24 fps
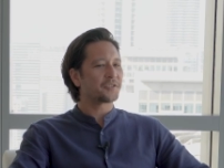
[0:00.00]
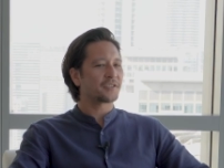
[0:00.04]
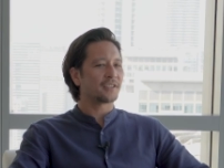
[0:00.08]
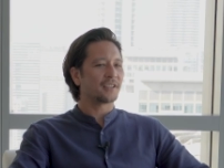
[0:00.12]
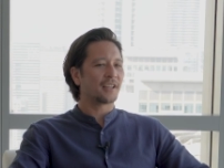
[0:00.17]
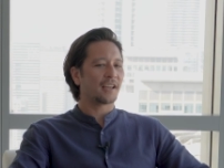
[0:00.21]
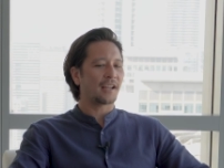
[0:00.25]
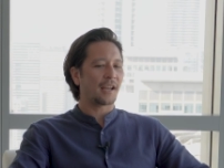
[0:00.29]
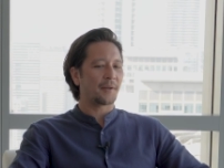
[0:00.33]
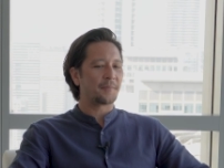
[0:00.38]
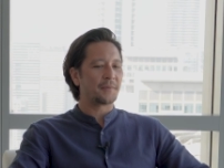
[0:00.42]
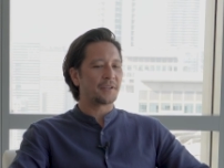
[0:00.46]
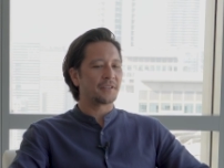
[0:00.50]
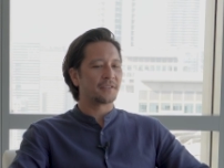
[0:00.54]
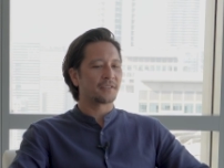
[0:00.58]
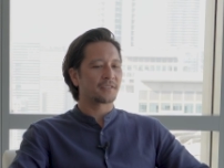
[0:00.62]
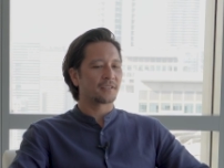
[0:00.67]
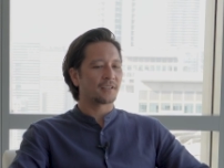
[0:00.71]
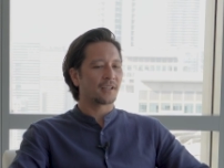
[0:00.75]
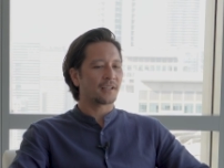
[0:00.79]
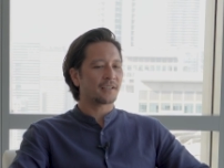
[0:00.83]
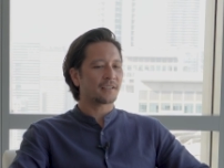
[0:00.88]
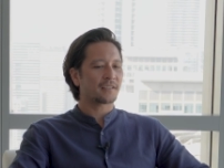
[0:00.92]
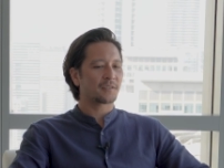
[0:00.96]
there's a lot. I mean, there's
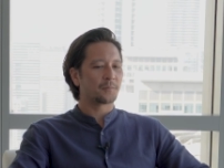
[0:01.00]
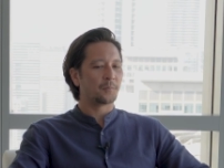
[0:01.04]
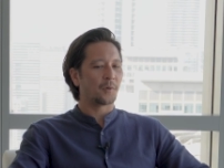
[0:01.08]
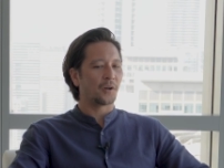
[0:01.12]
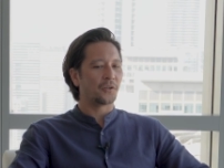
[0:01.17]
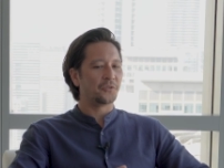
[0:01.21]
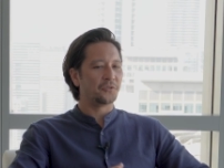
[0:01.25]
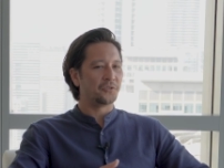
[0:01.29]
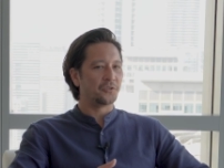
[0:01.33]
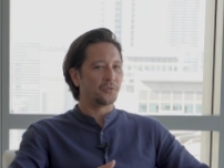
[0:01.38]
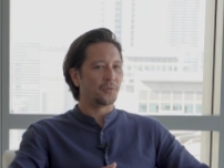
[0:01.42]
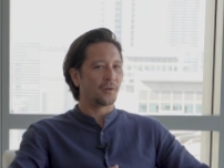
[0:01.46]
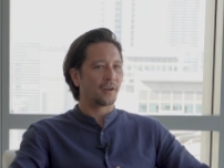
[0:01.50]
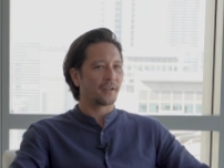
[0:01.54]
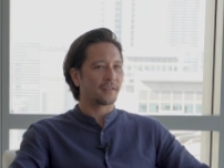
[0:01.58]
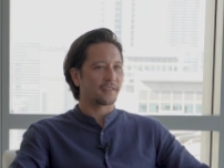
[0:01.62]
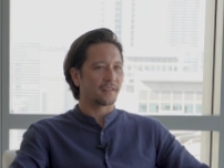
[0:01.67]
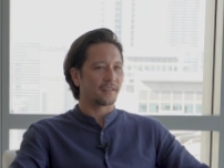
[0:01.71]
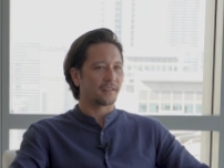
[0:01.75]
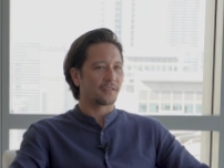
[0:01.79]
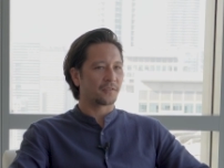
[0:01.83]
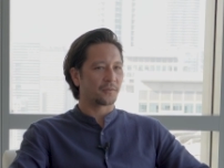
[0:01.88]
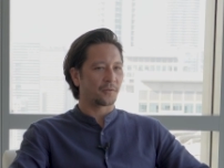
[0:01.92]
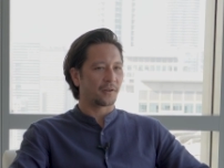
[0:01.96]
a lot of small
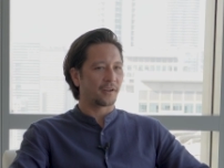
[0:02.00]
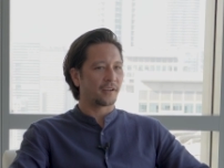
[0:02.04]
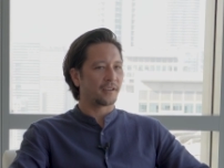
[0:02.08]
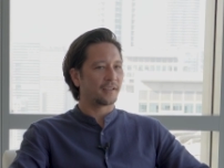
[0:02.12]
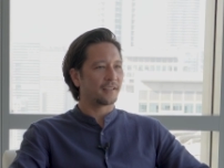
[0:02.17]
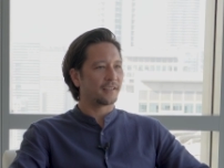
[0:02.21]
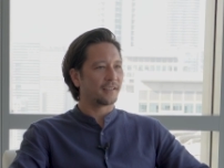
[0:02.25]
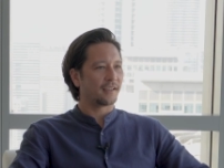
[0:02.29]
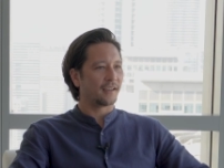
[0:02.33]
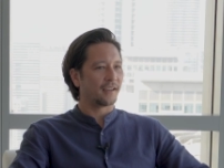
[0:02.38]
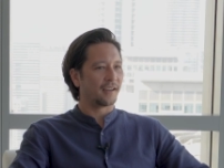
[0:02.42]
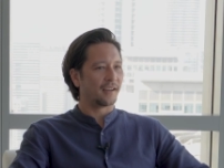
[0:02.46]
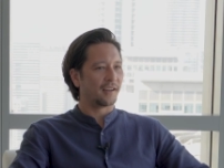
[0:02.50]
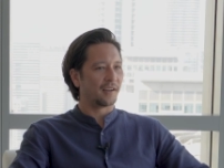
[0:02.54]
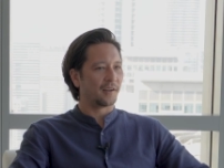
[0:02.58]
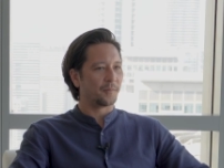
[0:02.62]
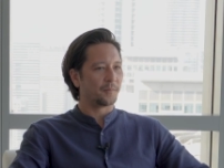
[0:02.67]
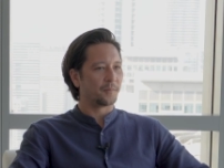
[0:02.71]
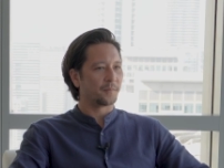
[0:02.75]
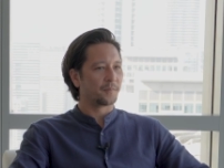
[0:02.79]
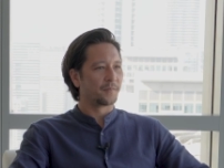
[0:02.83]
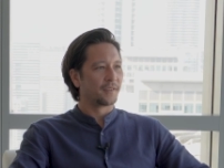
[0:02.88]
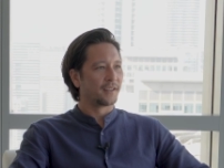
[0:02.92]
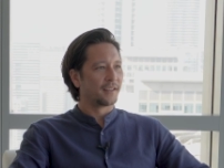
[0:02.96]
nuances, right?
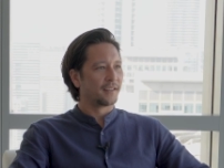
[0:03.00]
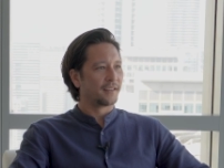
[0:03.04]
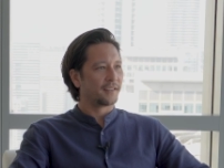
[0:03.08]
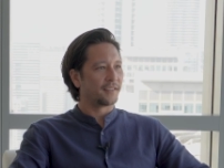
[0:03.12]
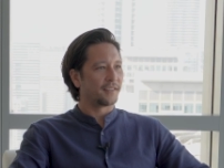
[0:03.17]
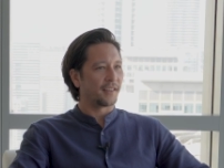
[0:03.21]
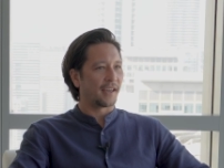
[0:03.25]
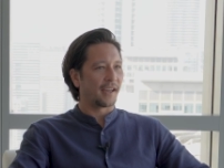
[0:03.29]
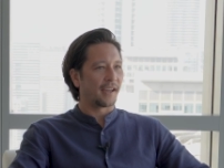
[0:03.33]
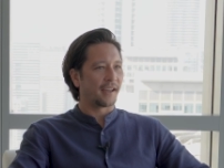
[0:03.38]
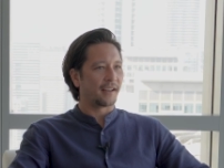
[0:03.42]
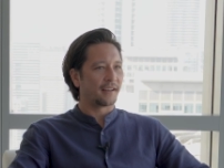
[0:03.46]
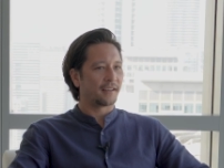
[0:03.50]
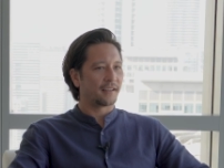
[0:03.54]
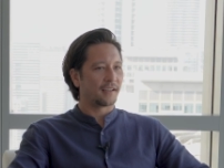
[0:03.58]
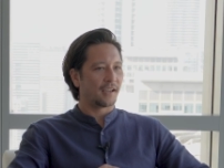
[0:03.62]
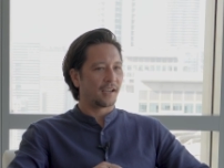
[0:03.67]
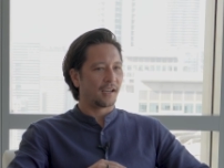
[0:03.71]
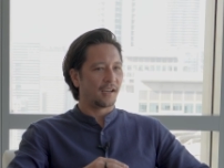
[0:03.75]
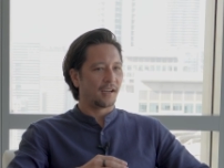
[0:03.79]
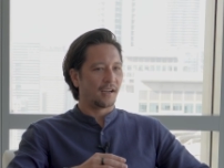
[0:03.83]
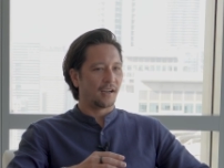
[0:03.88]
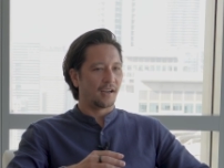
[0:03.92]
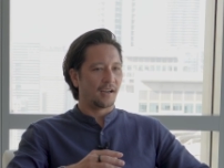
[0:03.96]
Um, that
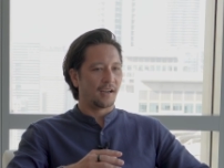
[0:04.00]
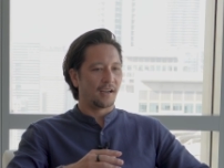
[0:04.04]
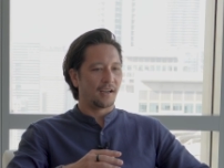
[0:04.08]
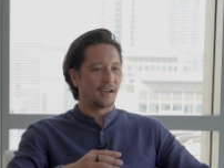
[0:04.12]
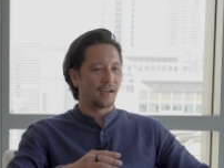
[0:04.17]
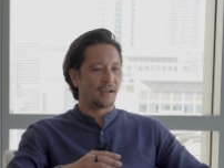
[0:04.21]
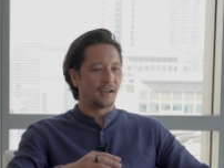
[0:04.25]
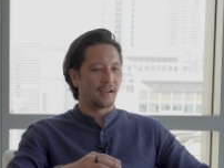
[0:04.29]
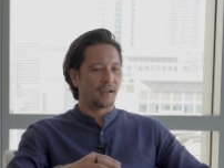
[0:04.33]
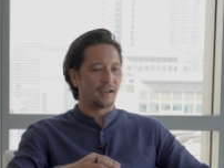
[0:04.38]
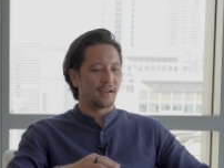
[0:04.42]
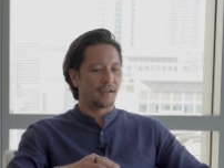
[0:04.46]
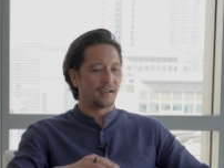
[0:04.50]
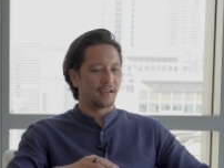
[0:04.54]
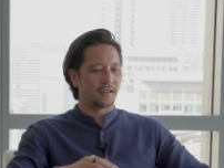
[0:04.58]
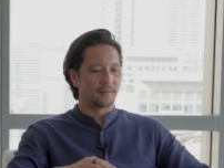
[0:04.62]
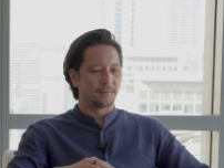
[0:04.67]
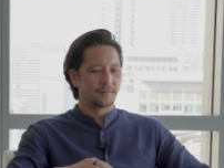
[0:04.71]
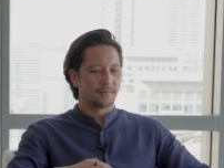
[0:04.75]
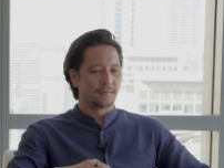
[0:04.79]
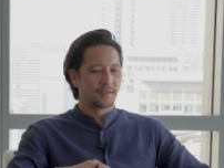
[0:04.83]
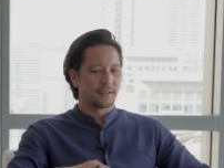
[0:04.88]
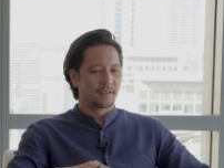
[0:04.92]
uh,